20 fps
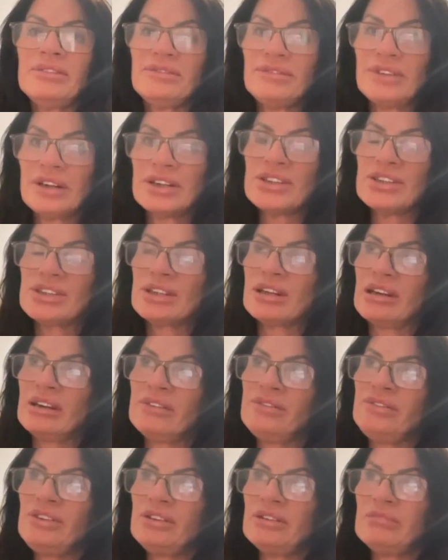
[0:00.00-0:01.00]
first,
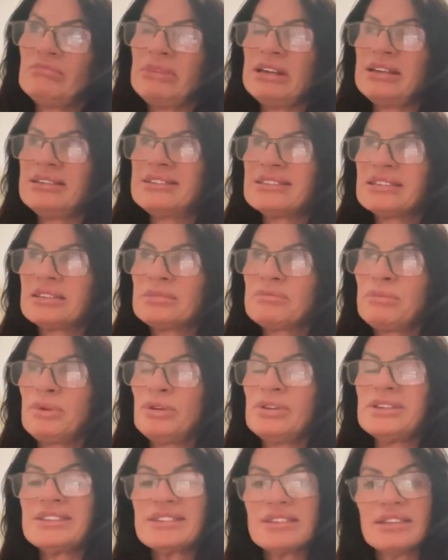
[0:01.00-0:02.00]
if your mentor
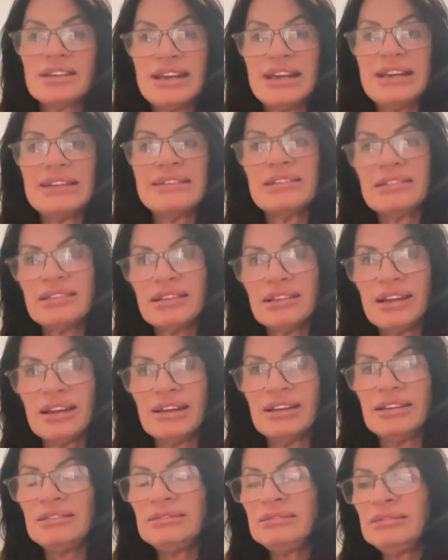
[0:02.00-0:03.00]
puts their head in the
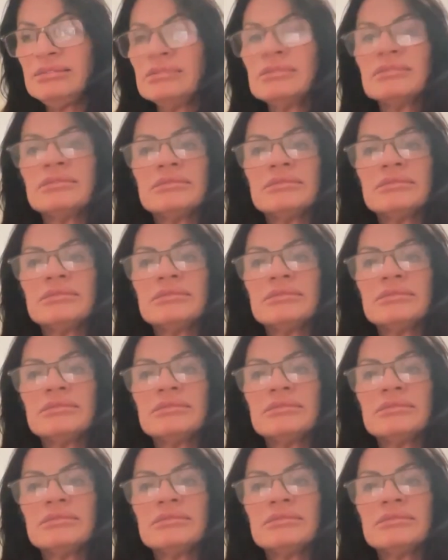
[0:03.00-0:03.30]
line